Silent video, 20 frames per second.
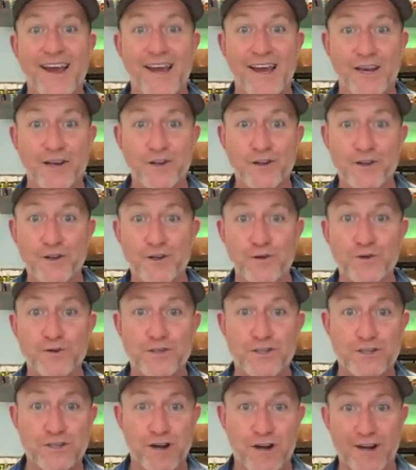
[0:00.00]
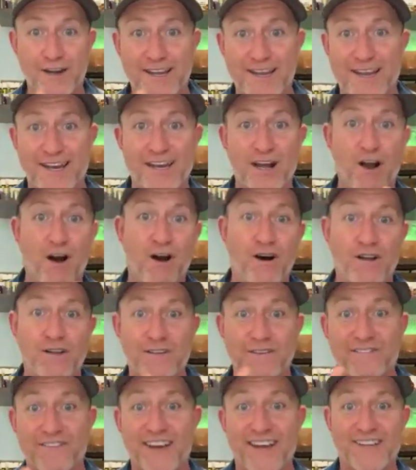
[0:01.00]
and you start getting
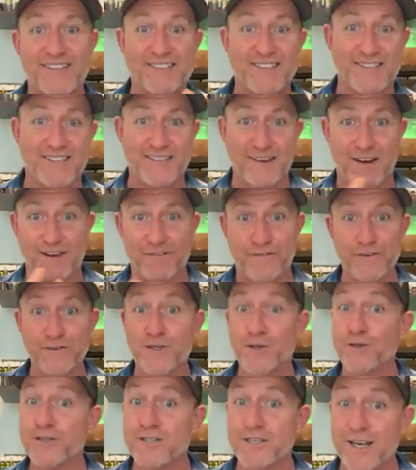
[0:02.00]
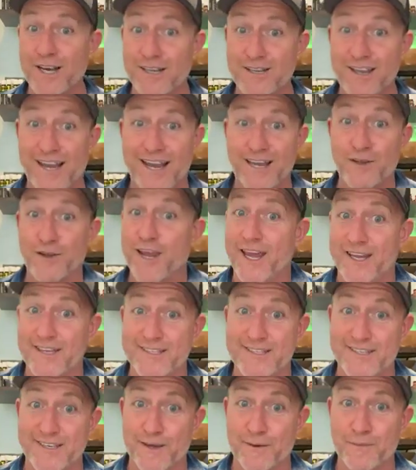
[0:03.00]
all of that stuff. So it's not, and you can't
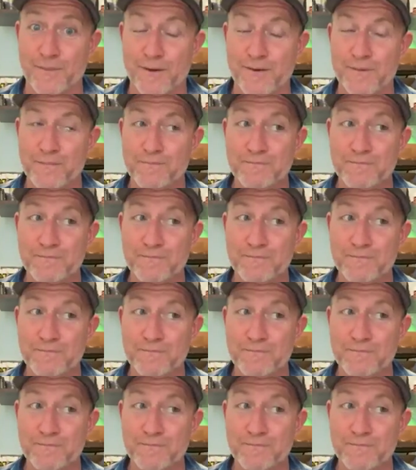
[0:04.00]
sleep.